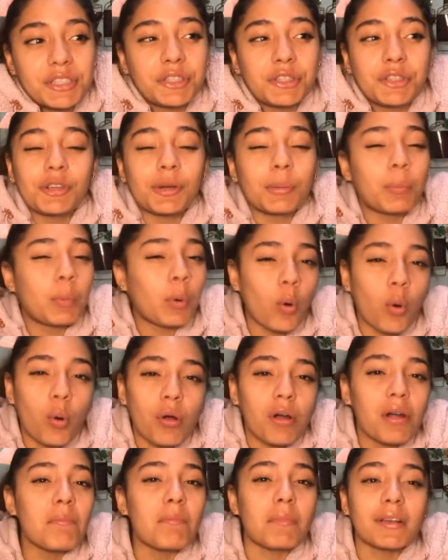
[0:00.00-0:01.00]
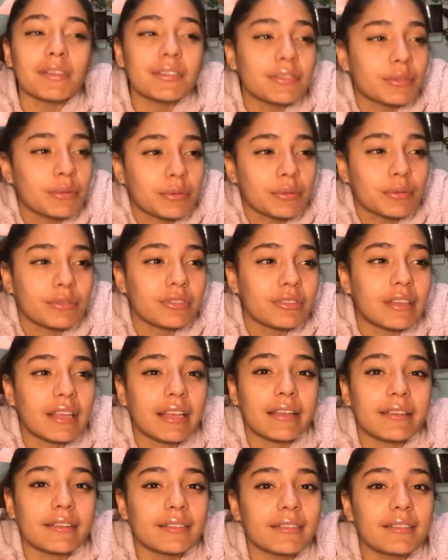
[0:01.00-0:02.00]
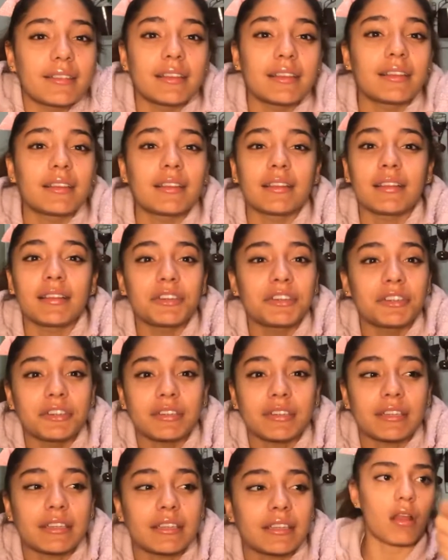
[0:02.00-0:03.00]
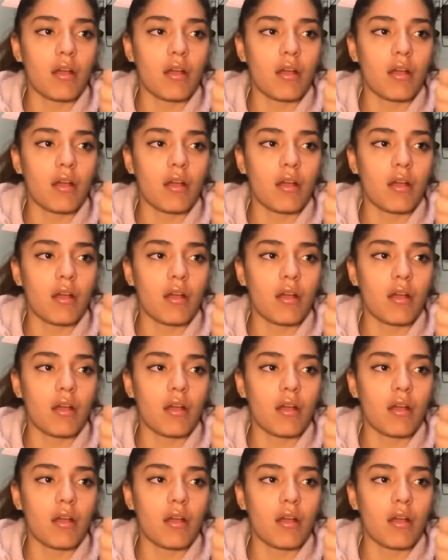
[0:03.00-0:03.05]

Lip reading: your poor muscles, literally.